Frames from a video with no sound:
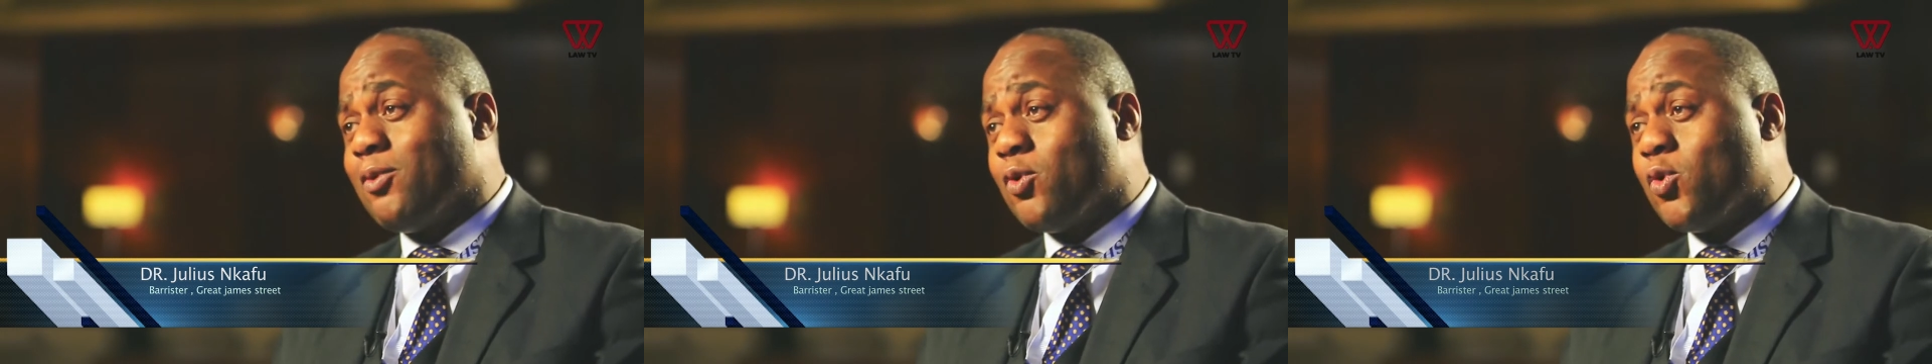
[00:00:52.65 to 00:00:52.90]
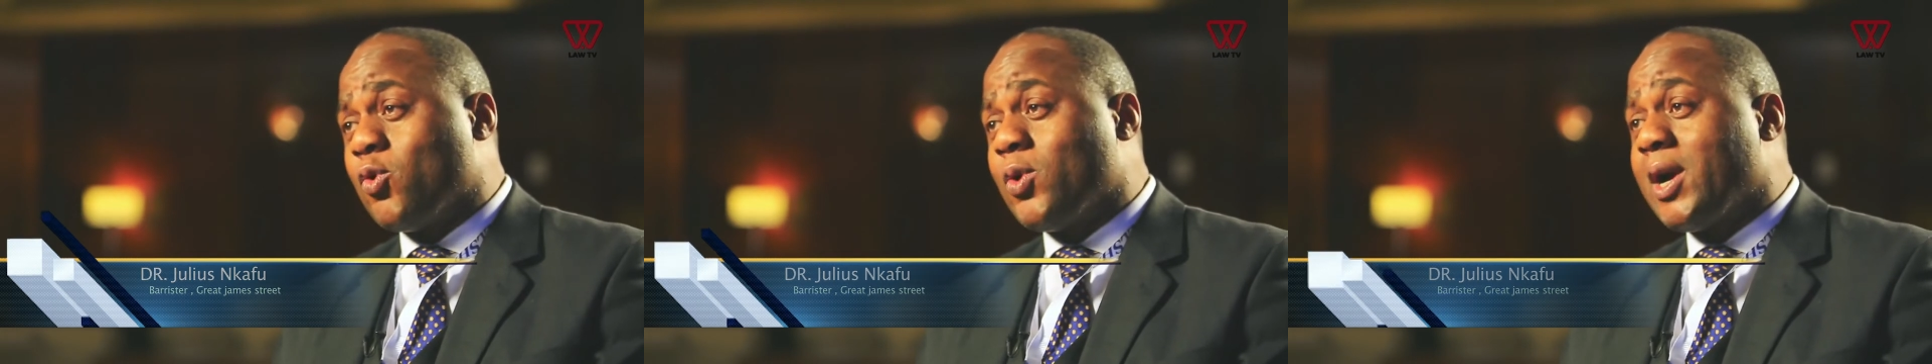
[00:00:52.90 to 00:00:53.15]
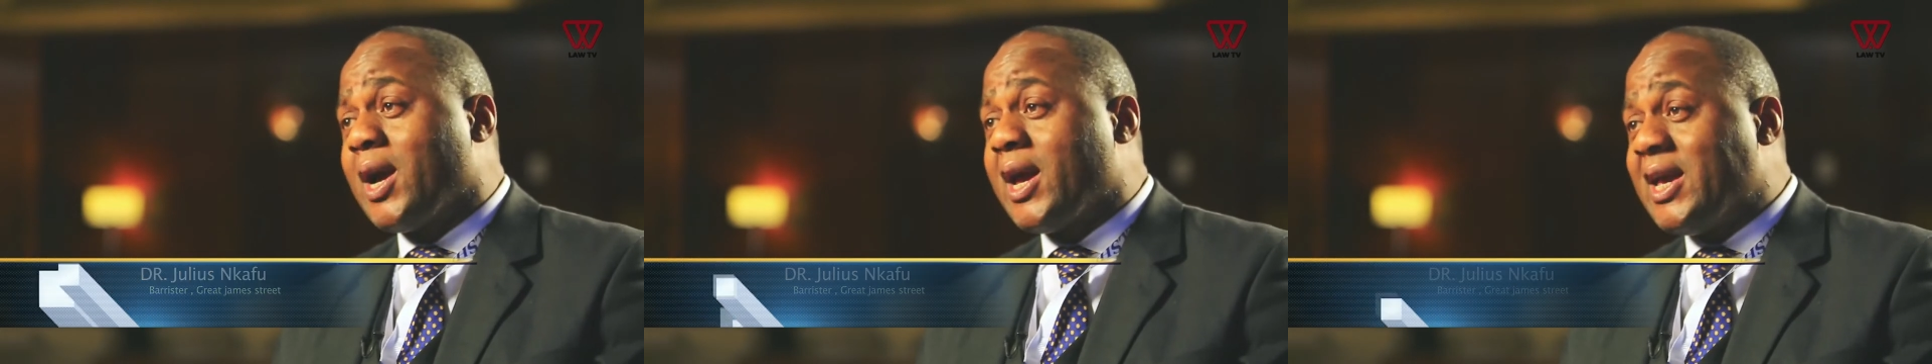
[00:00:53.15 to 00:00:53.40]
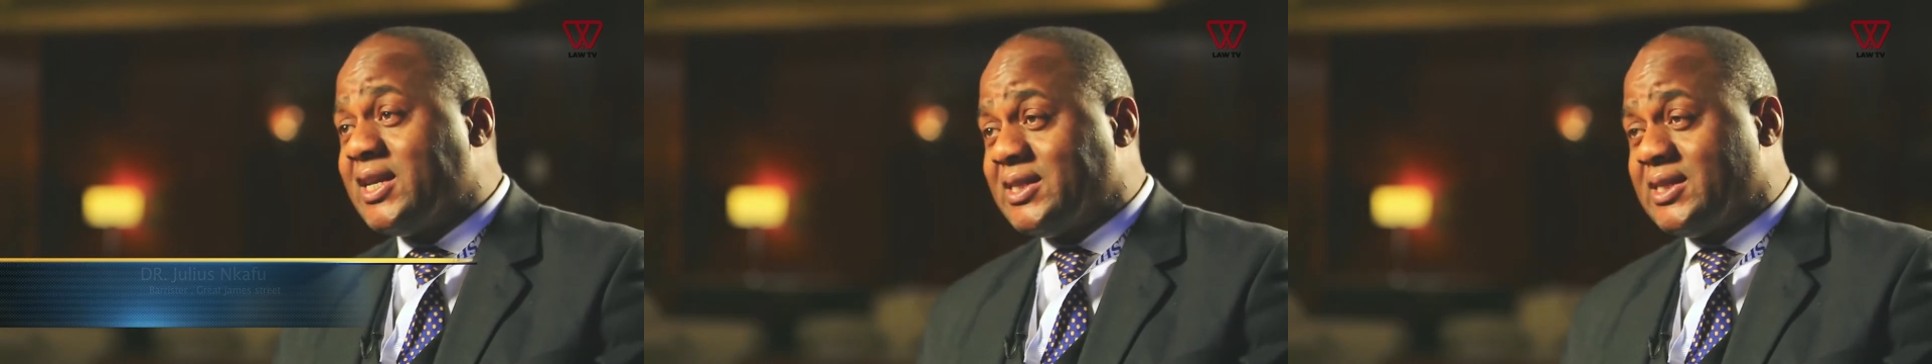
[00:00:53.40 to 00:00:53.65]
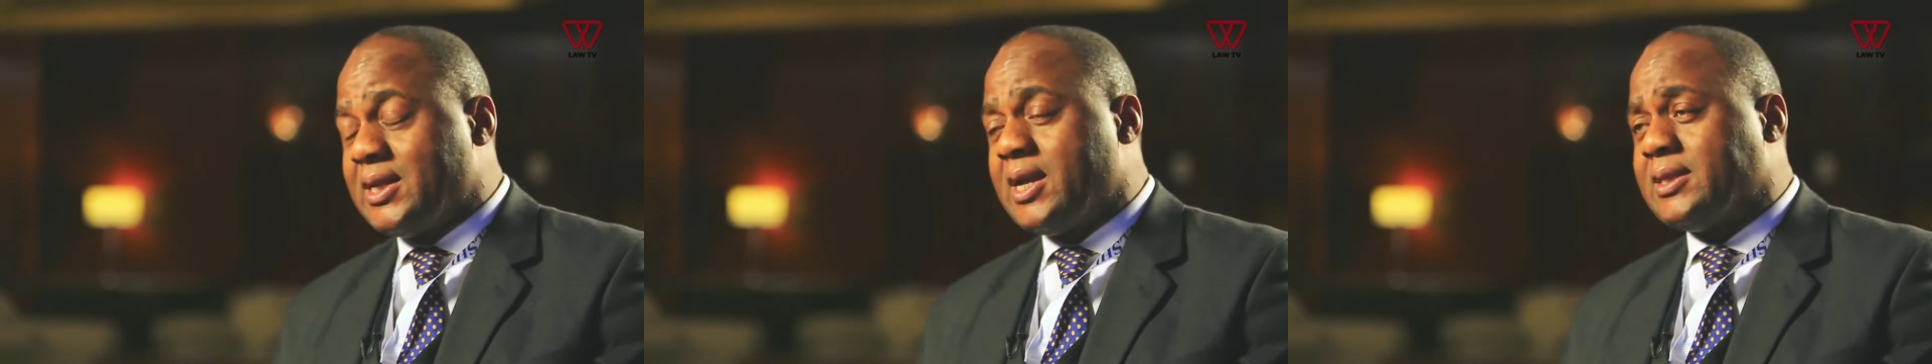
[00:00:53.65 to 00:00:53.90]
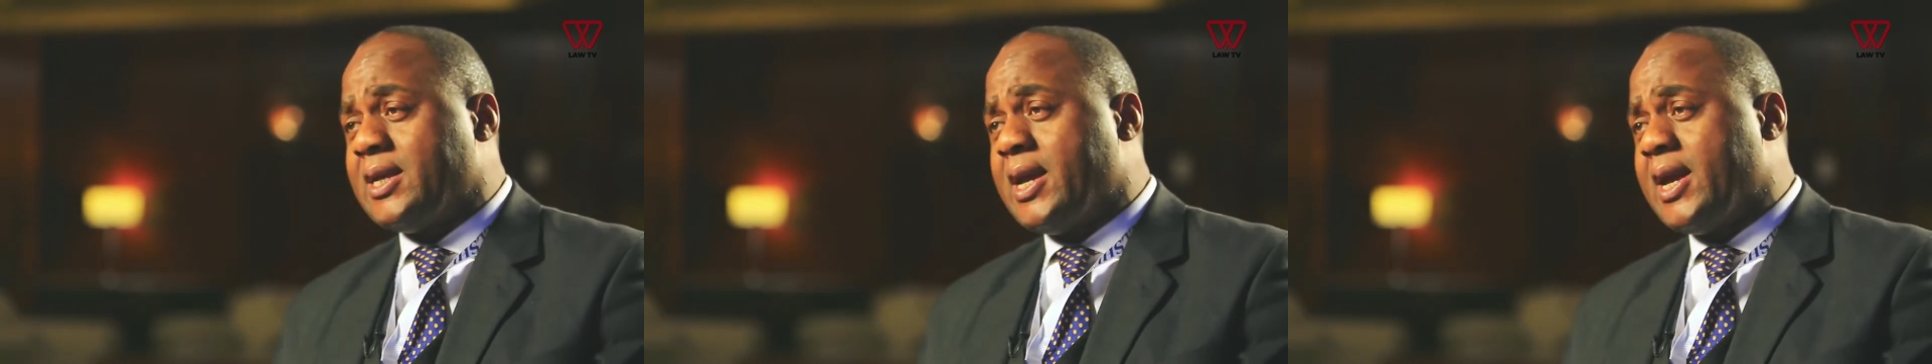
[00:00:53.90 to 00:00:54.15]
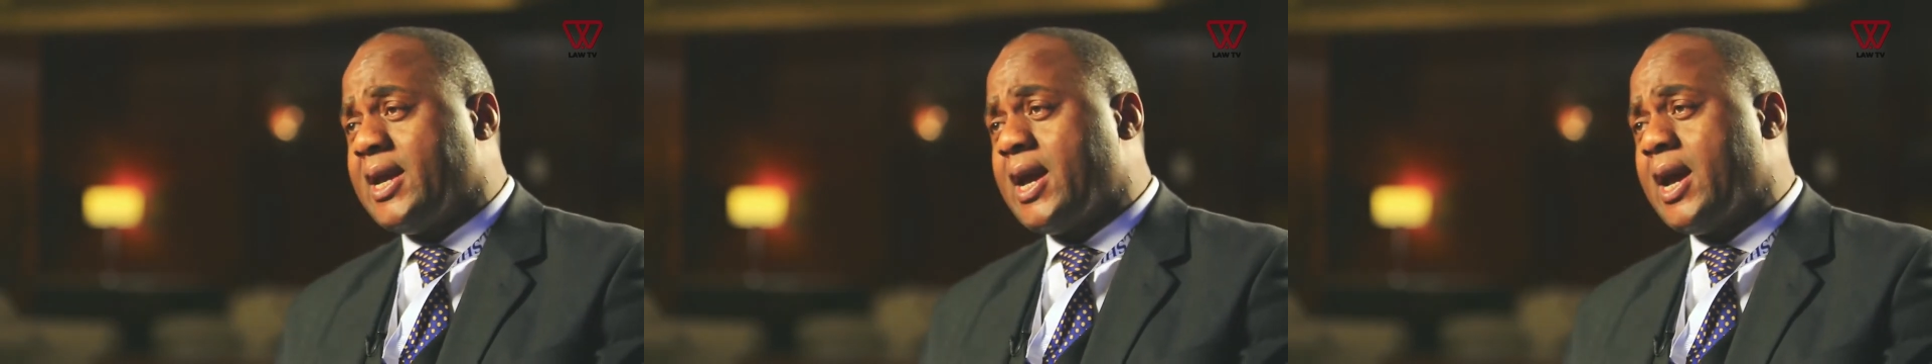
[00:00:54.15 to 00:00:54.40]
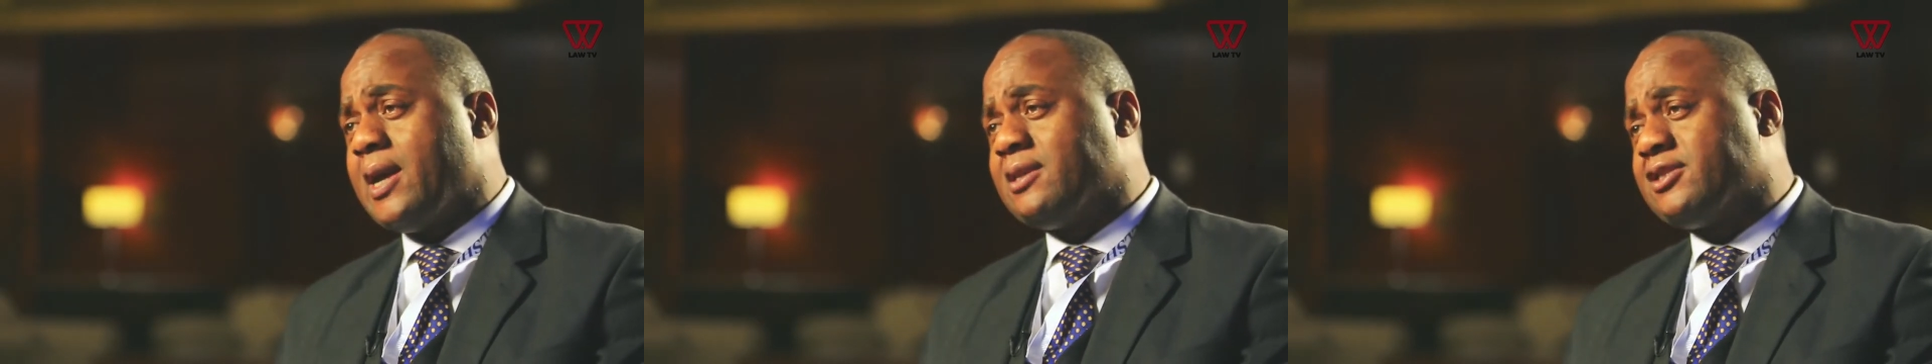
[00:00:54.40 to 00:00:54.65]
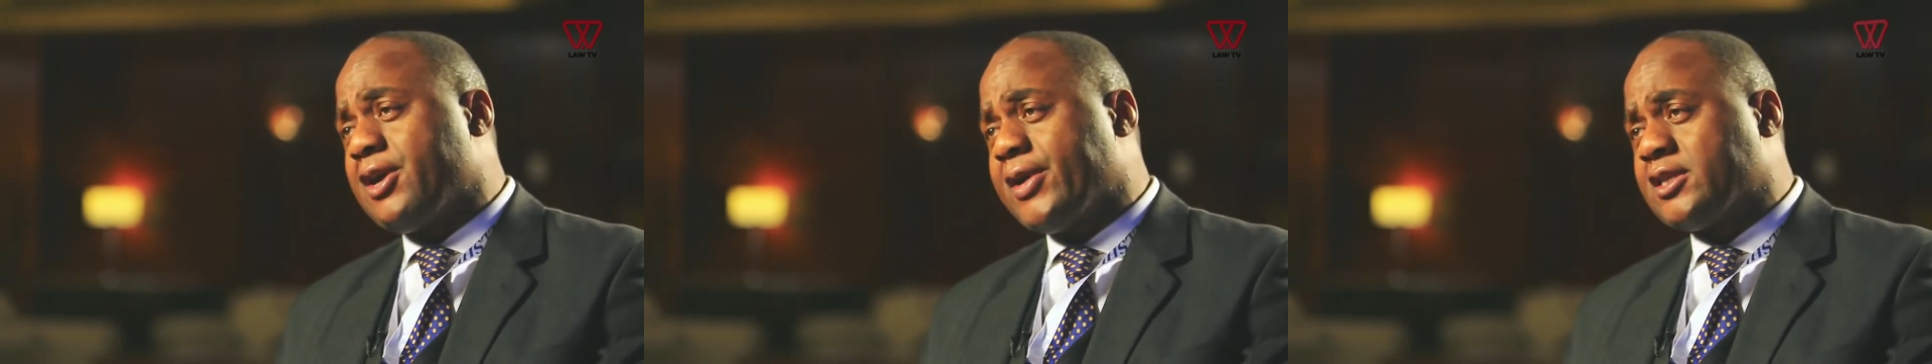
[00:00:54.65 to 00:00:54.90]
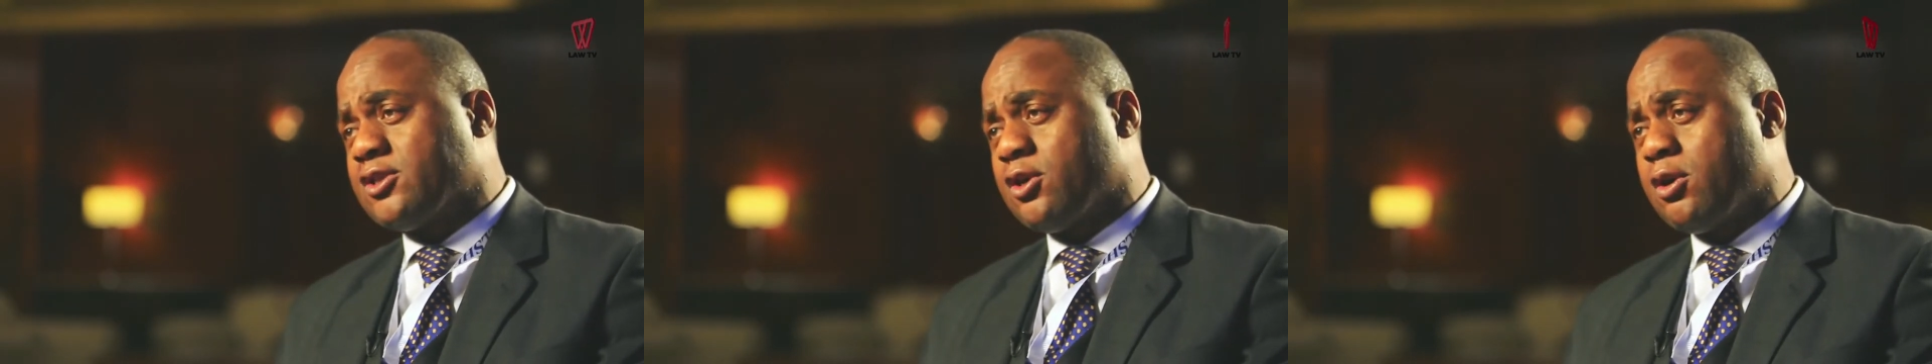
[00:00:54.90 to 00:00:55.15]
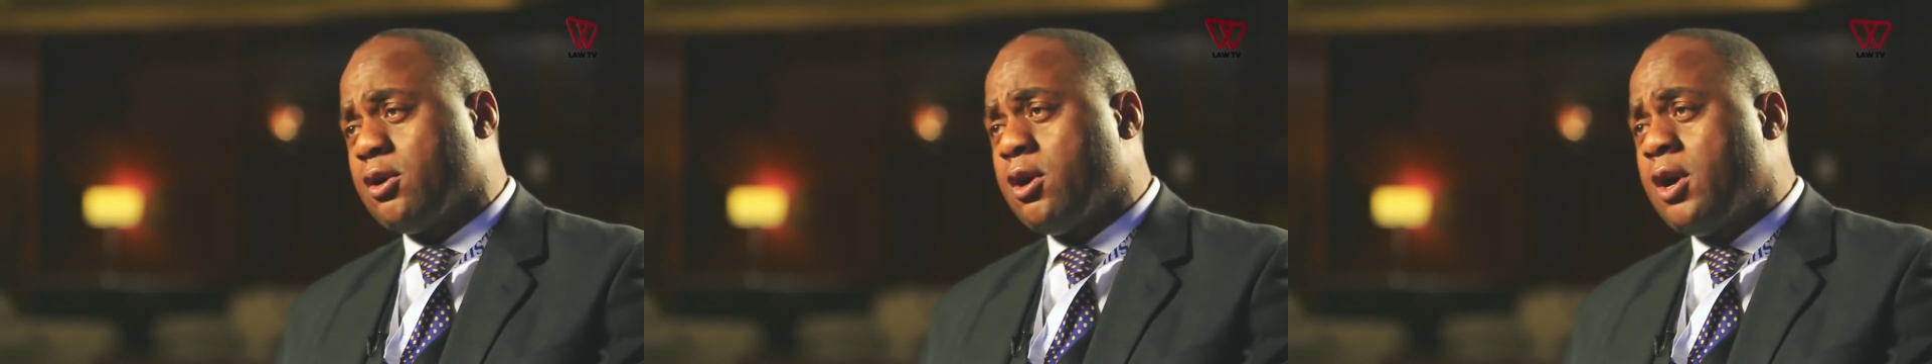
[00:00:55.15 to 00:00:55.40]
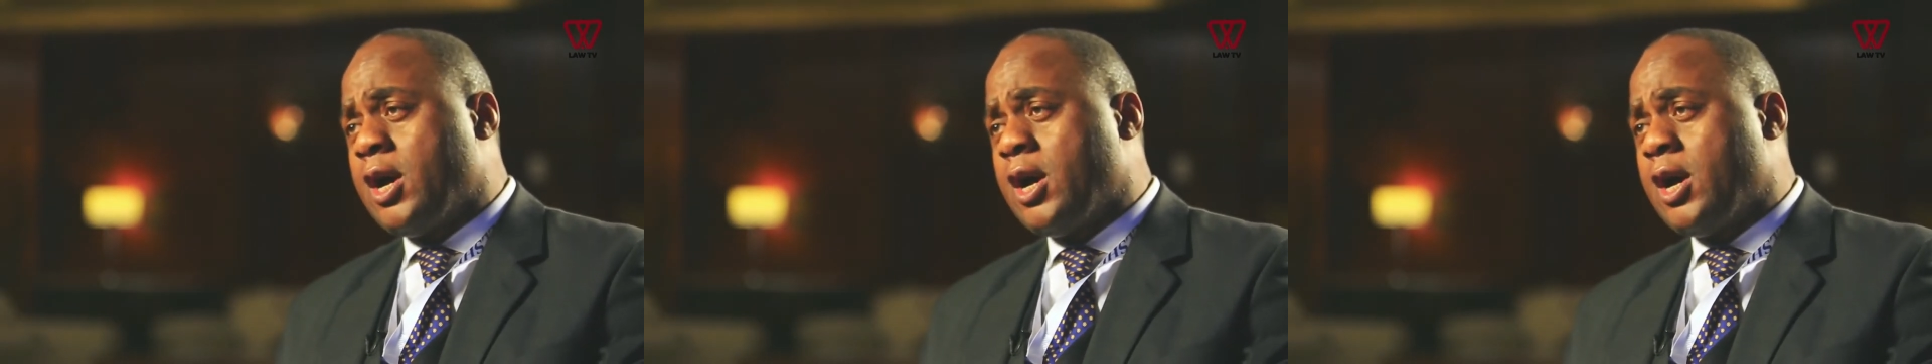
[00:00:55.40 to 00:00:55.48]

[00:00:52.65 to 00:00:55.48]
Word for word: who is the uh, director